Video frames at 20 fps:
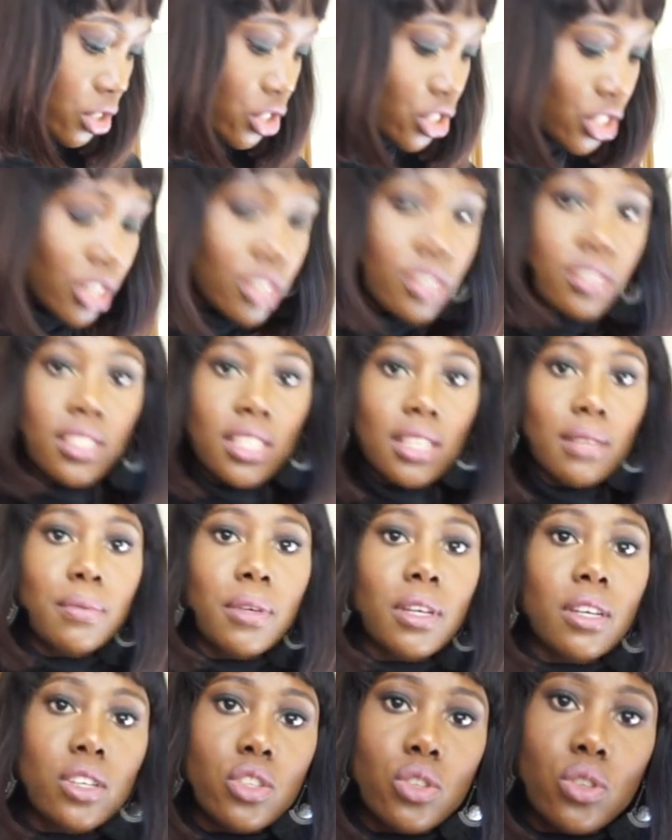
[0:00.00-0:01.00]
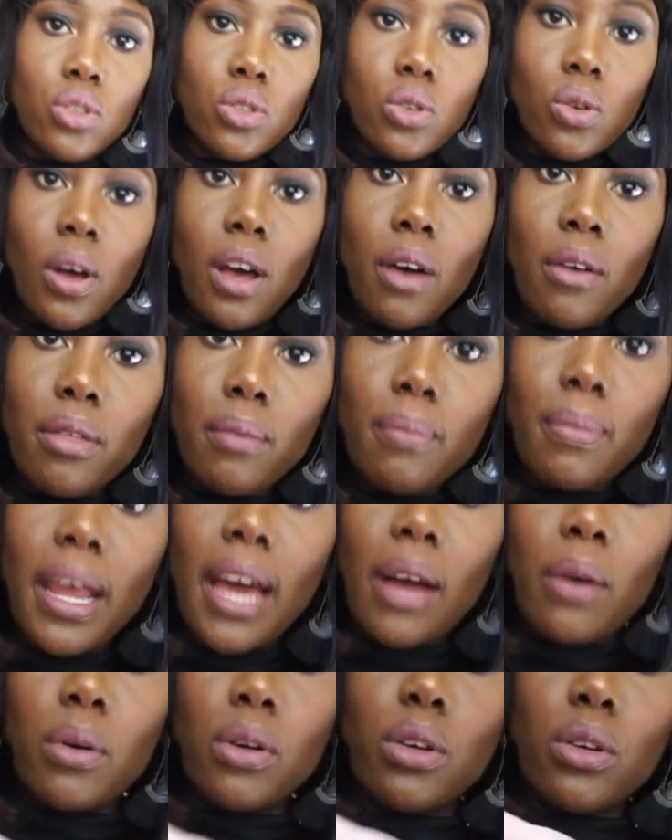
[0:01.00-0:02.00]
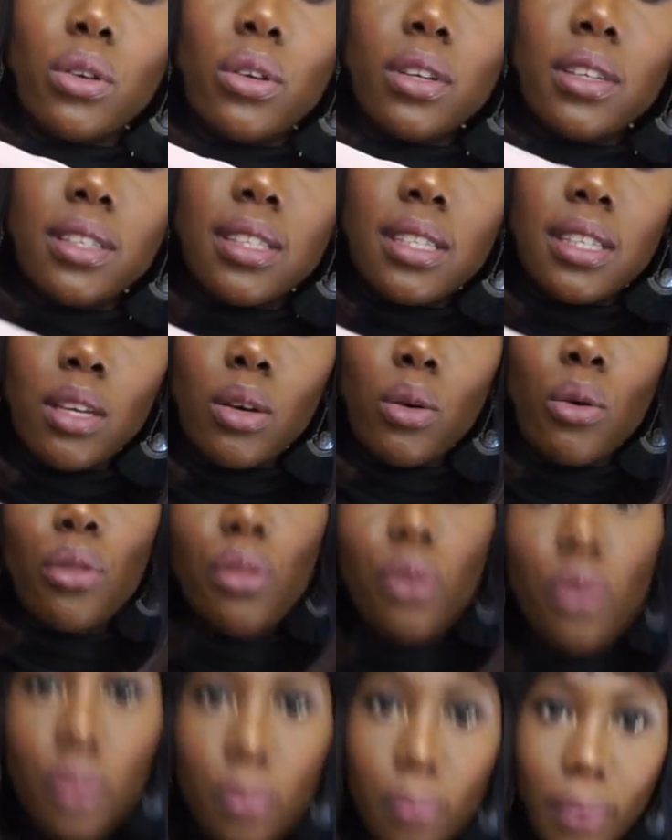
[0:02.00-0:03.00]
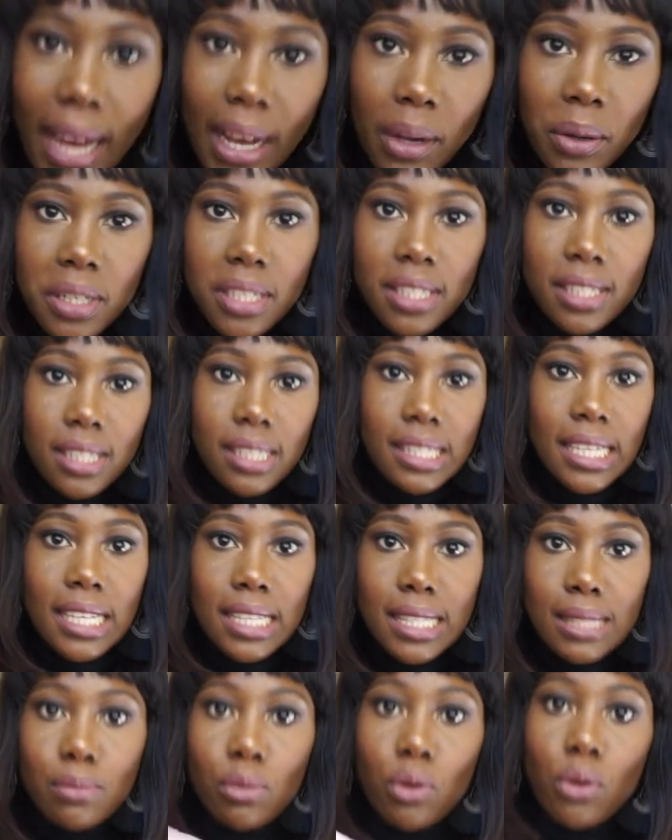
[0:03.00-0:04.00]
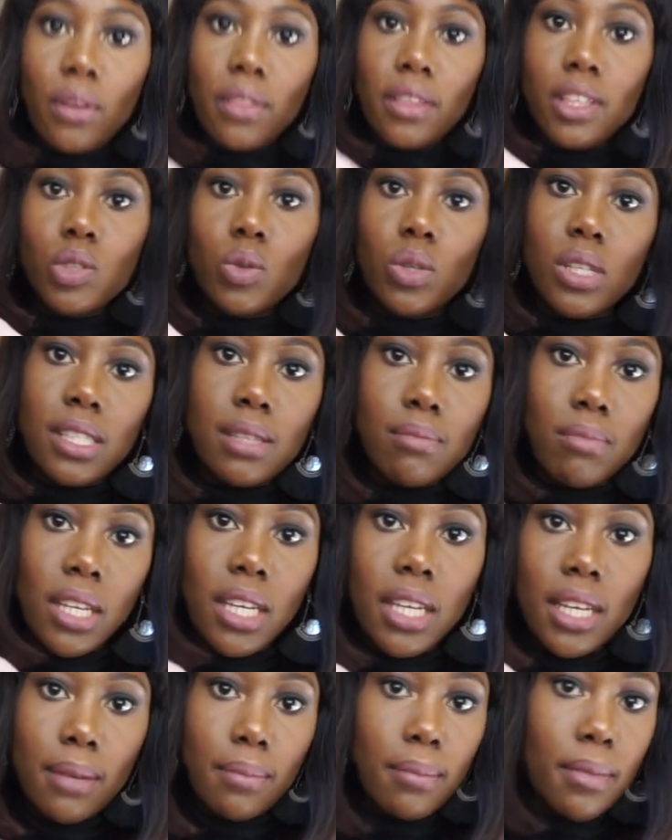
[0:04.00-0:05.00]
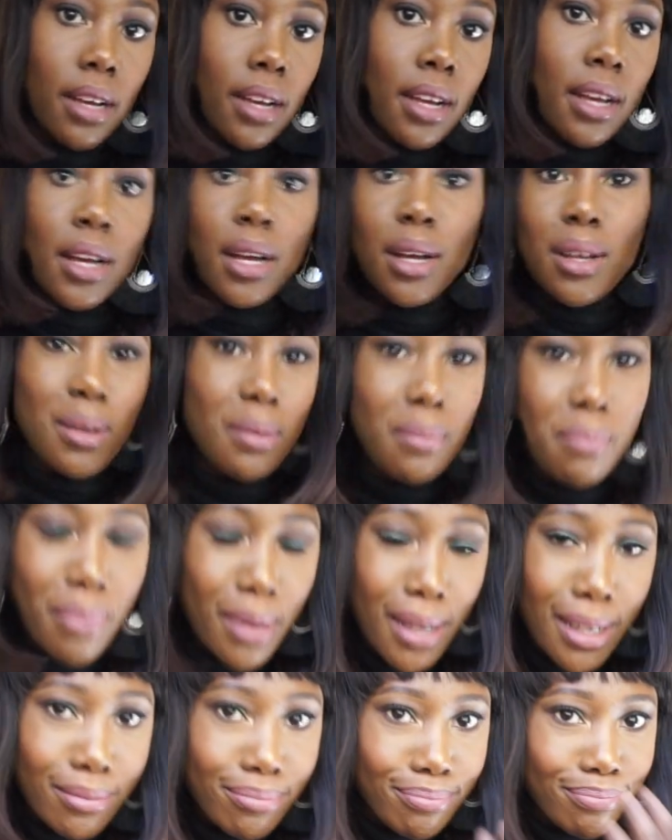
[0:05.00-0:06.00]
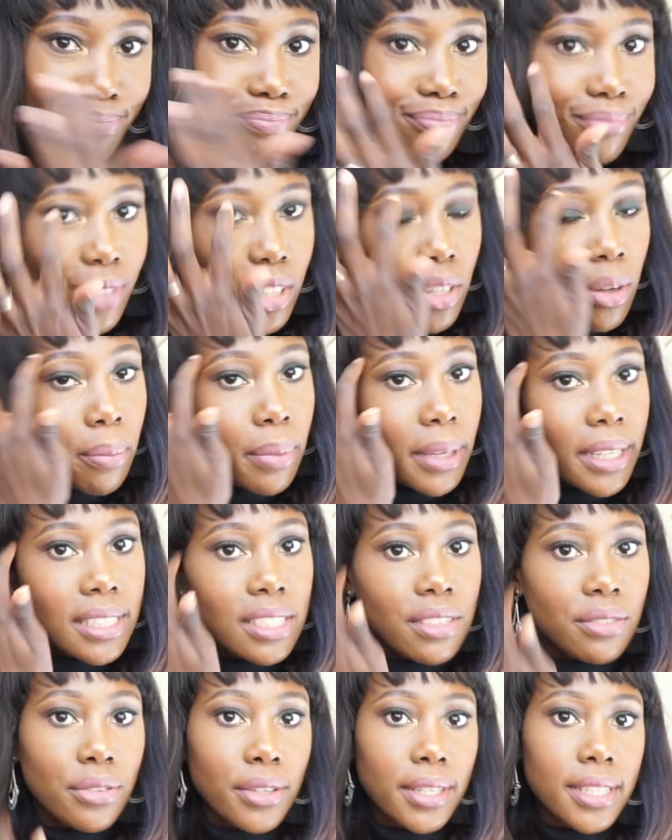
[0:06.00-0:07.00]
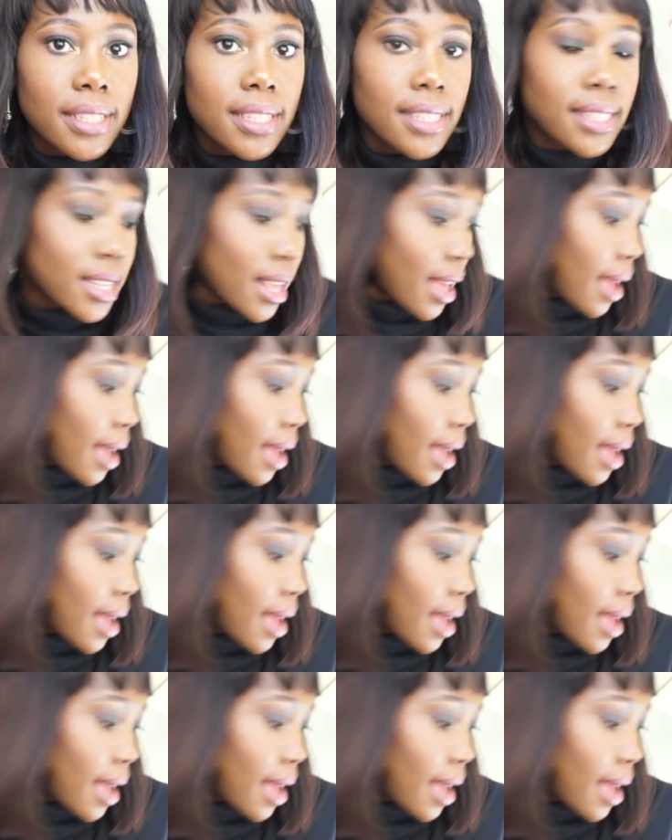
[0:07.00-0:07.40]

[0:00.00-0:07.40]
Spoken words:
jersey, because you saw how the black one looks. Although the black one is a size small and this one is a medium, but no big difference.